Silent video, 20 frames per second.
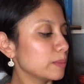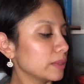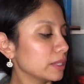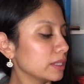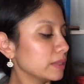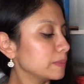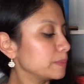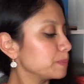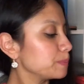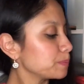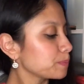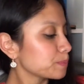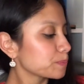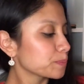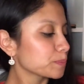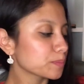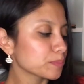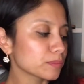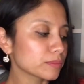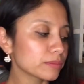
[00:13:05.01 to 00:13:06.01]
But
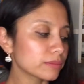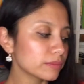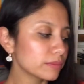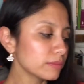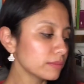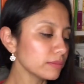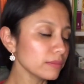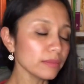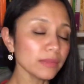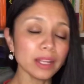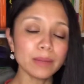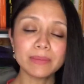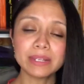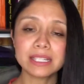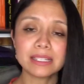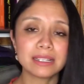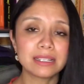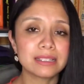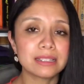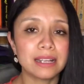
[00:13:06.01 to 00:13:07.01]

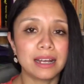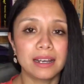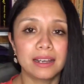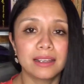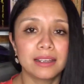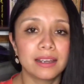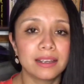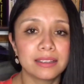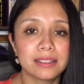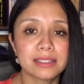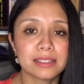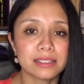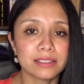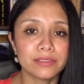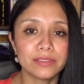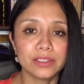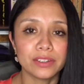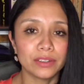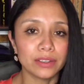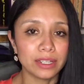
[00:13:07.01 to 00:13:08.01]
besides that, I honestly
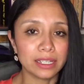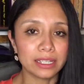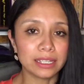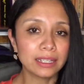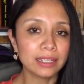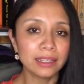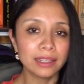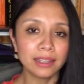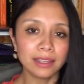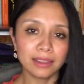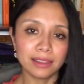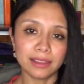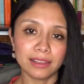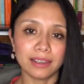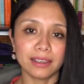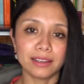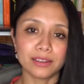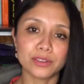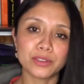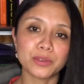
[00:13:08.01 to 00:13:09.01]
feel like
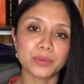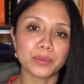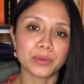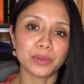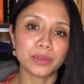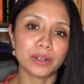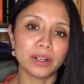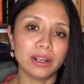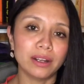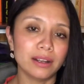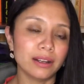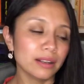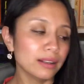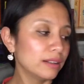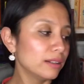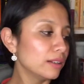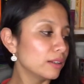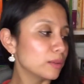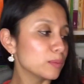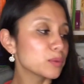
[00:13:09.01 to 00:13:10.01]
they are super
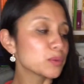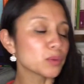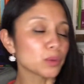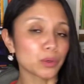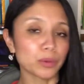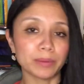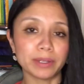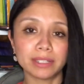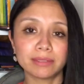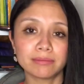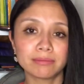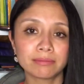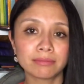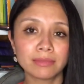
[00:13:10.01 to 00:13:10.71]
absorbent.